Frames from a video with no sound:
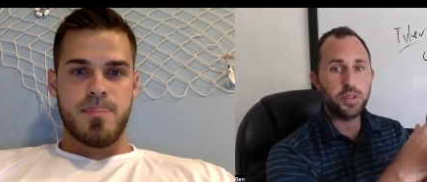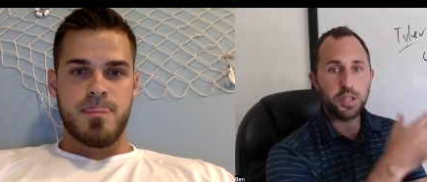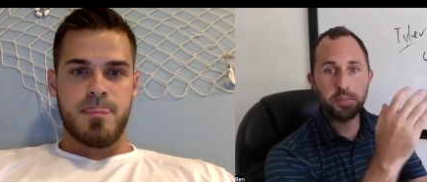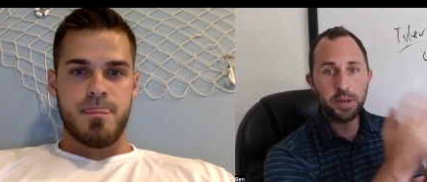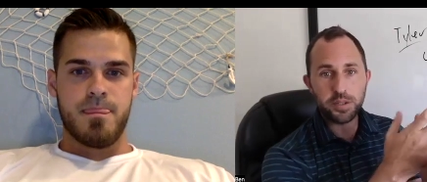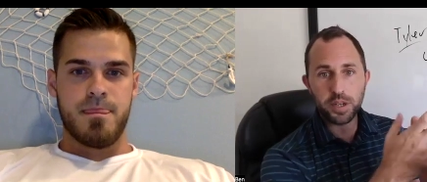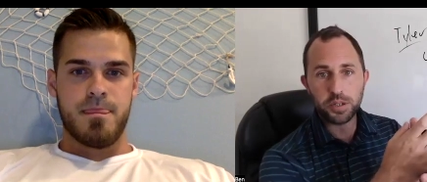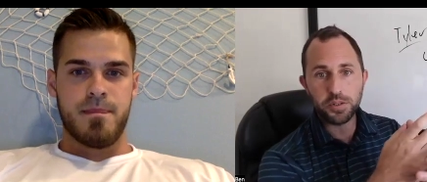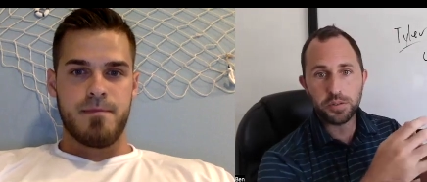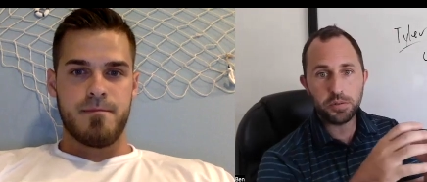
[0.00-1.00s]
Speaker 1: session by
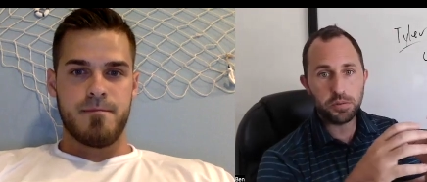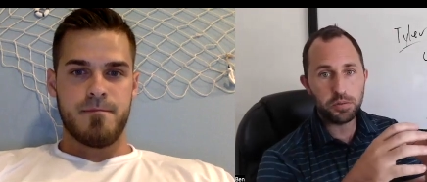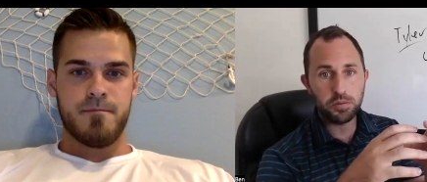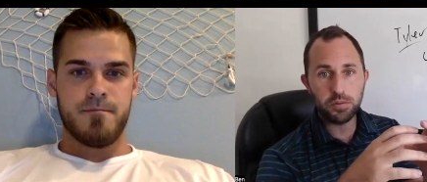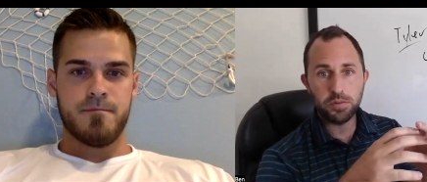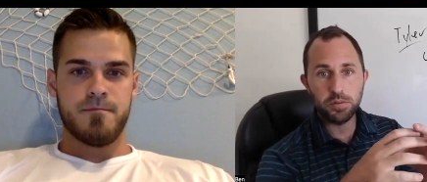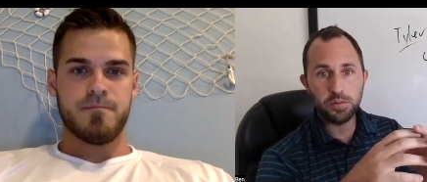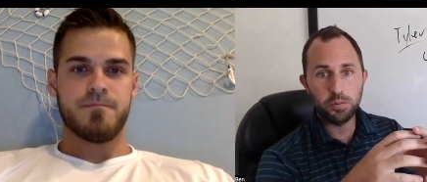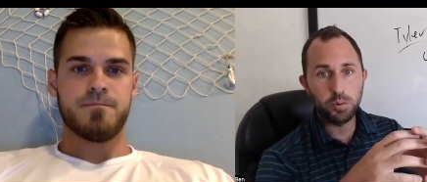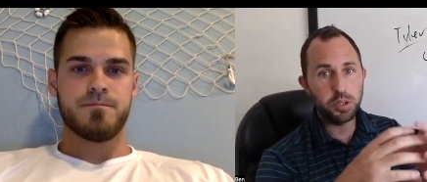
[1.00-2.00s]
session to
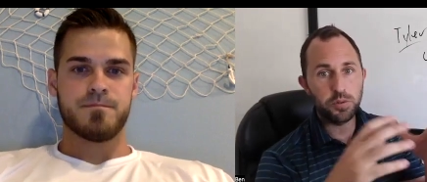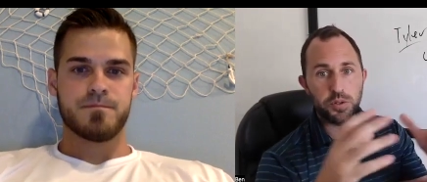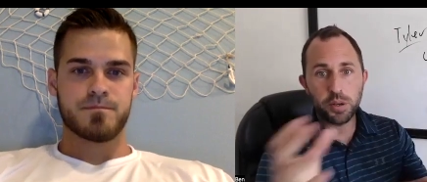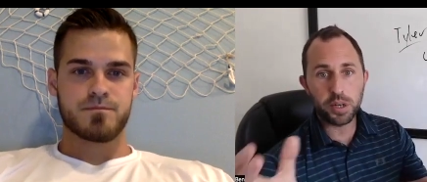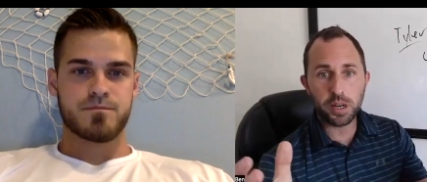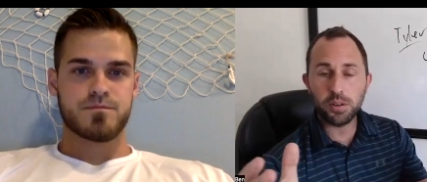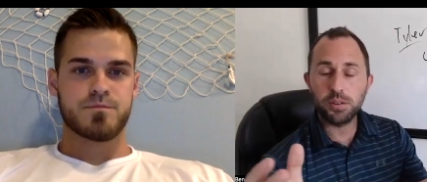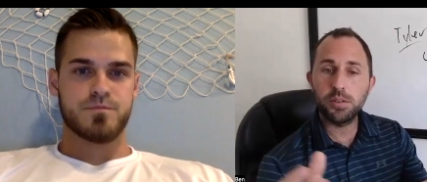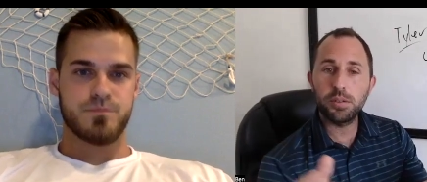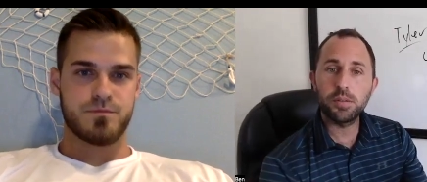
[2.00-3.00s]
what you sell now?
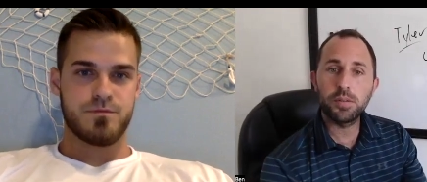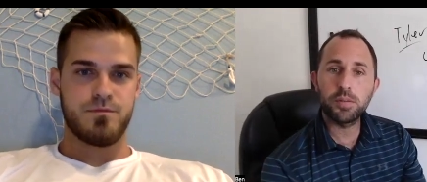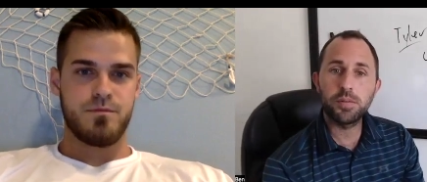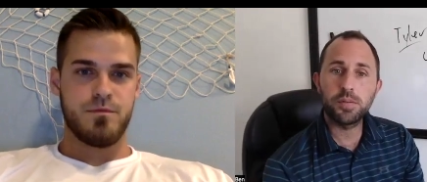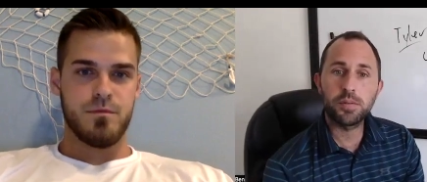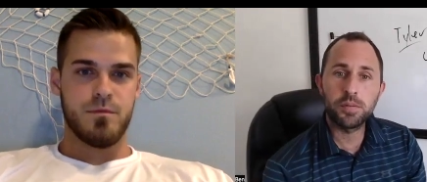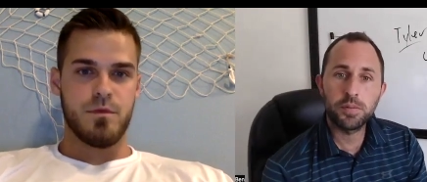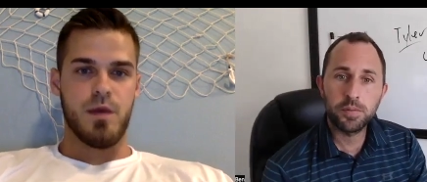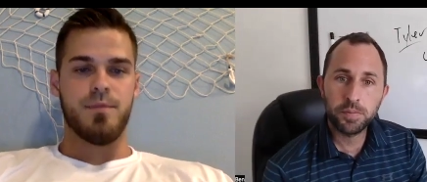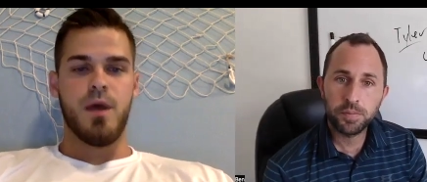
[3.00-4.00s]

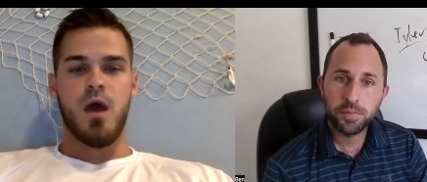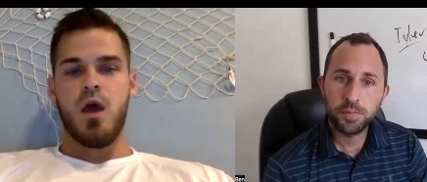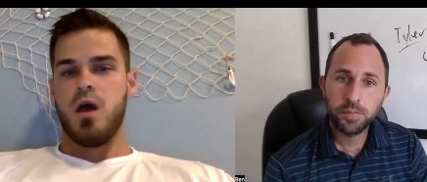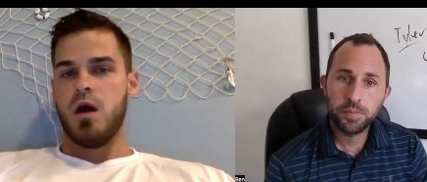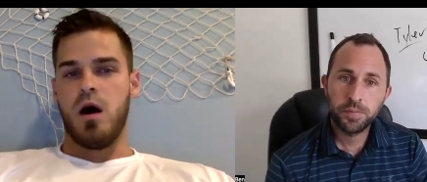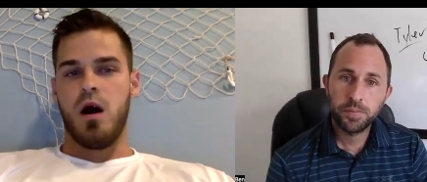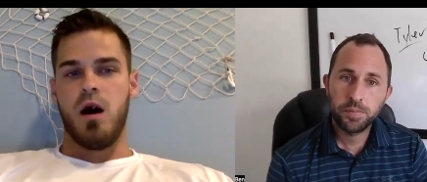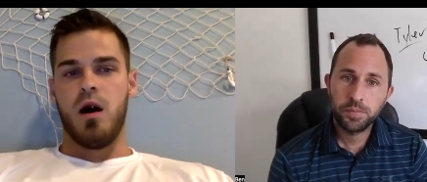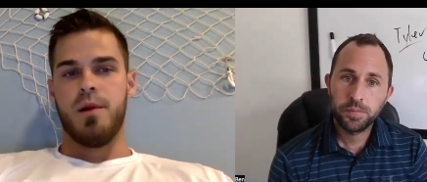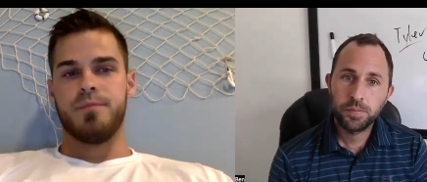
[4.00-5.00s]
Speaker 2: Yeah.
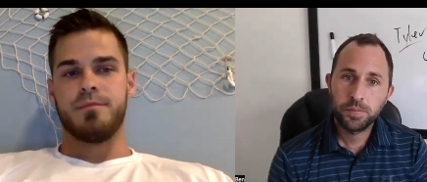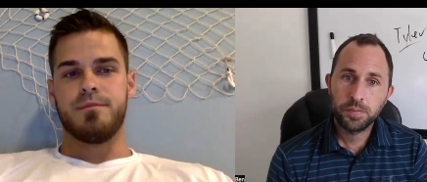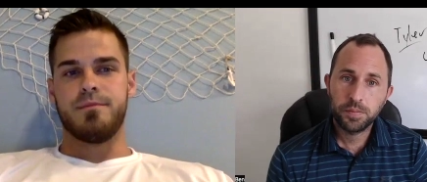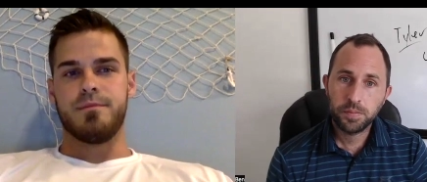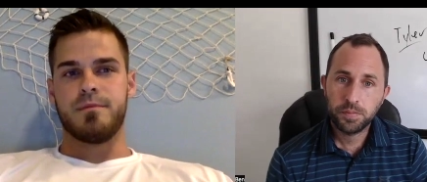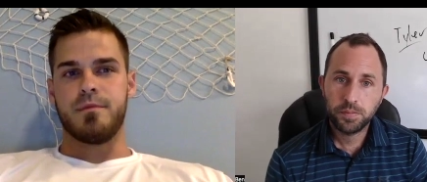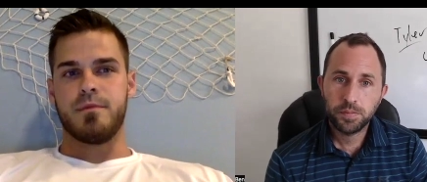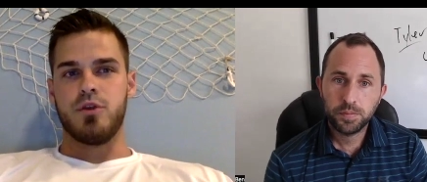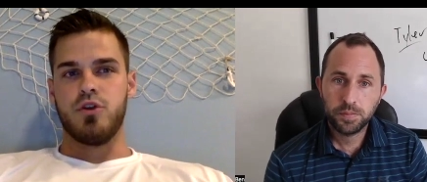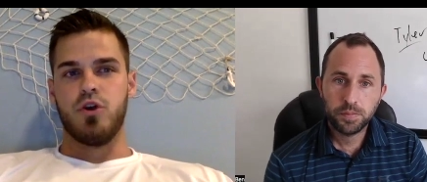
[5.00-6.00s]
Um,
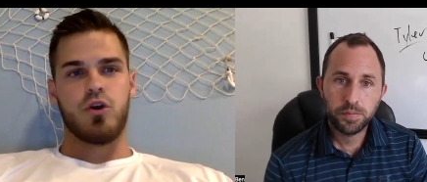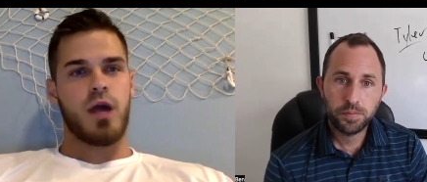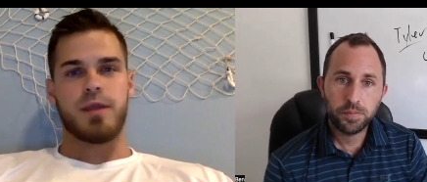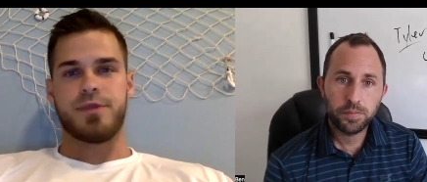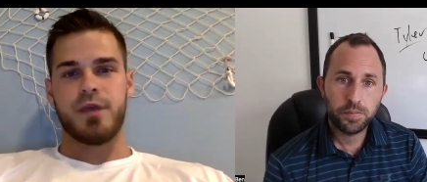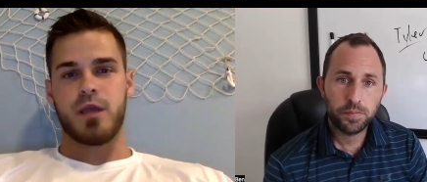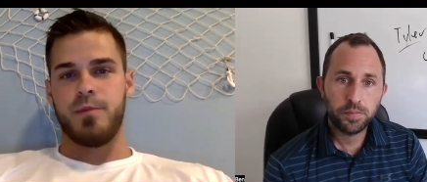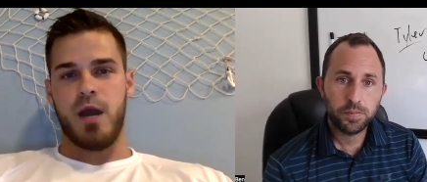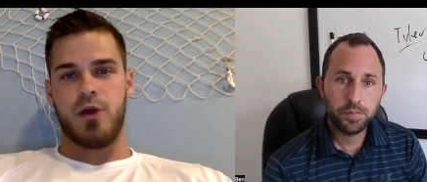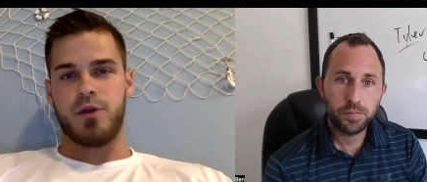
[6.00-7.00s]
you don't got to think
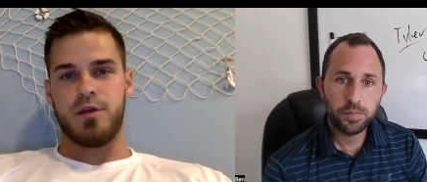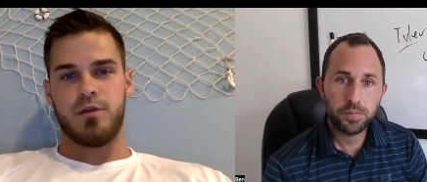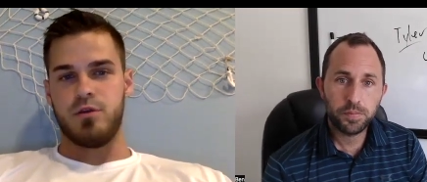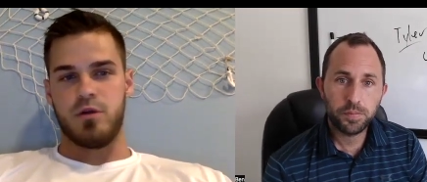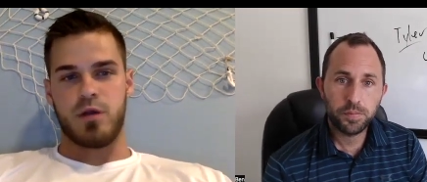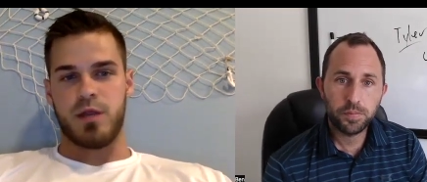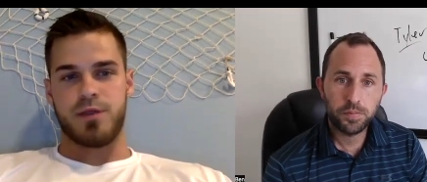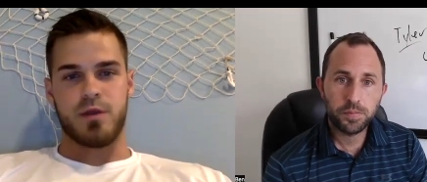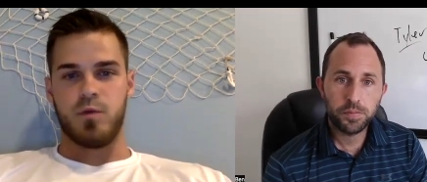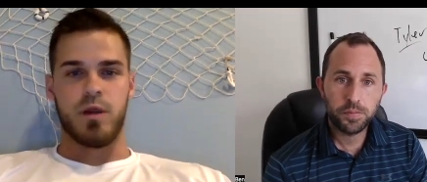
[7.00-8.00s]
about it. You don't got to
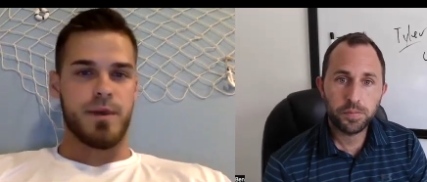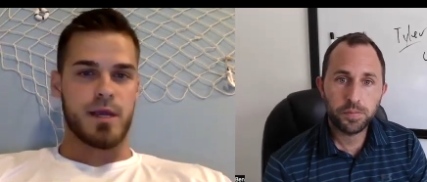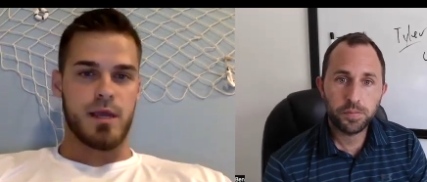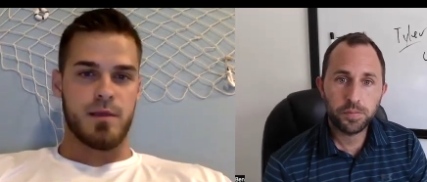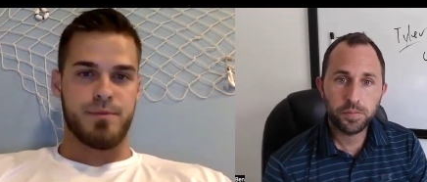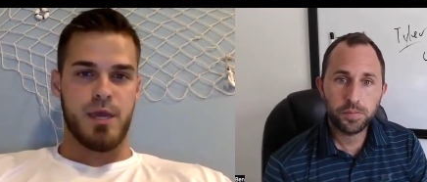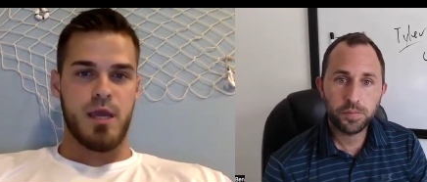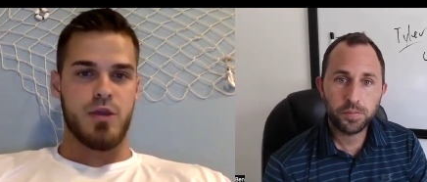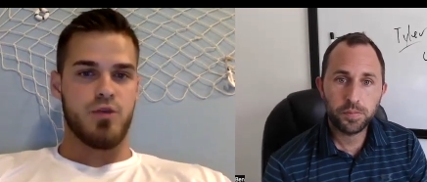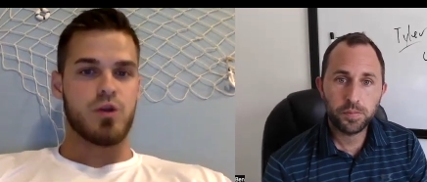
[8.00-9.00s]
think, when am I getting
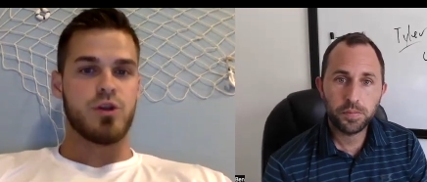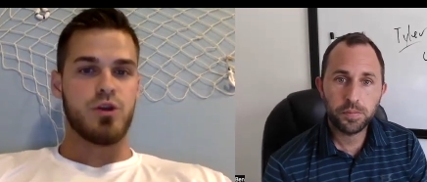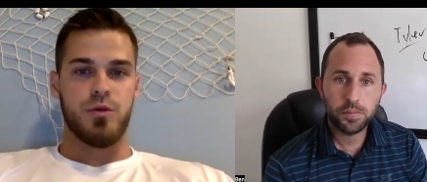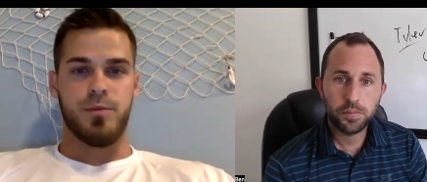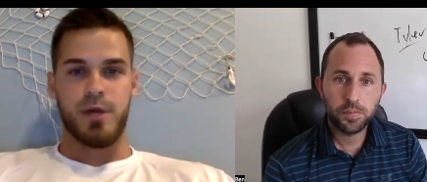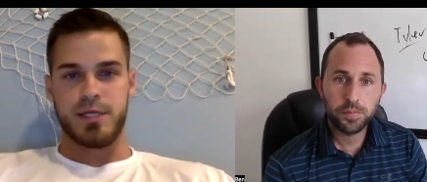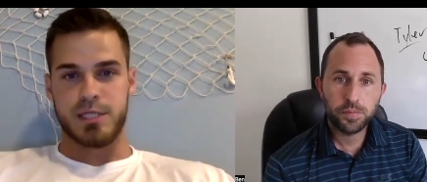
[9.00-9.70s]
paid? You already know the money's